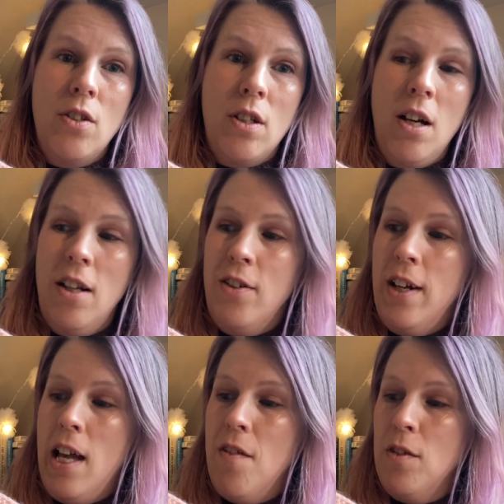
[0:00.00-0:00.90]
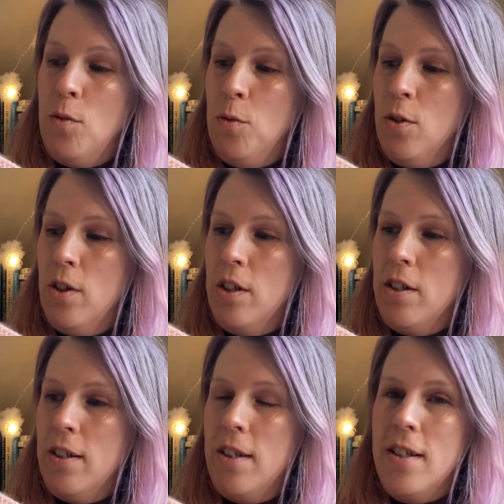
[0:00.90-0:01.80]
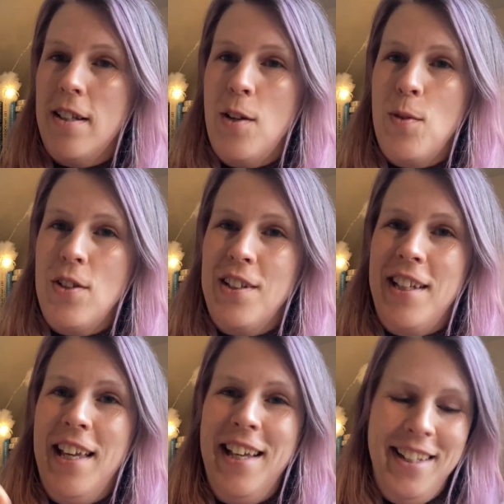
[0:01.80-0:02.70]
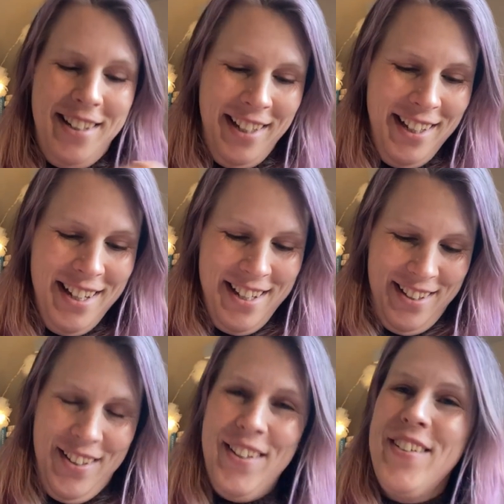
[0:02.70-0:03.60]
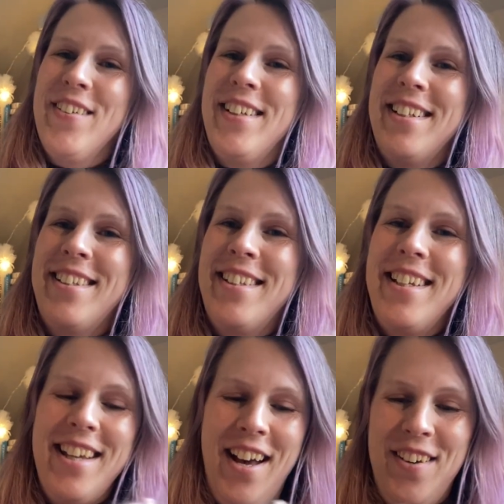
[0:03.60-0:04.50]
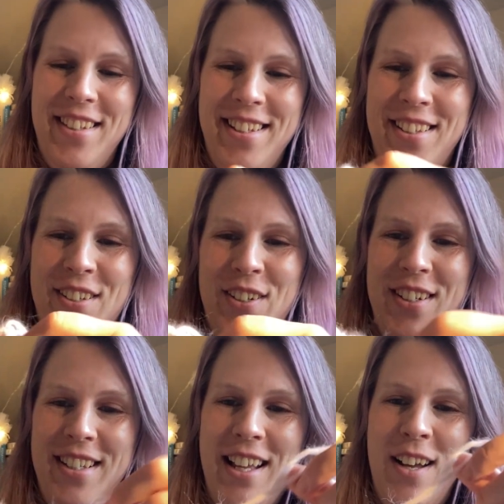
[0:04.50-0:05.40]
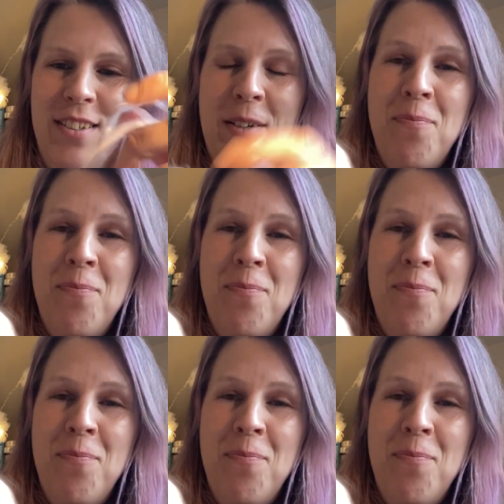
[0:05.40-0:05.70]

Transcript: a color I haven't worn since I was a kid. So let's see how this turns out.